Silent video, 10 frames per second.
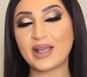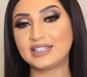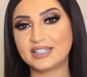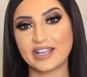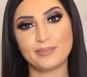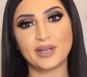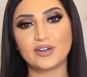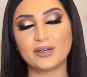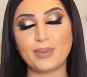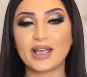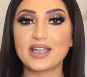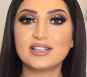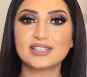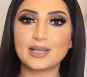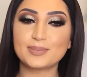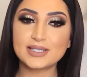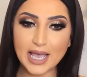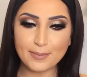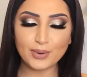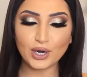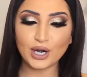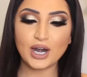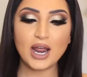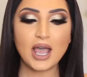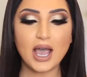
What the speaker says: I did get married back in September.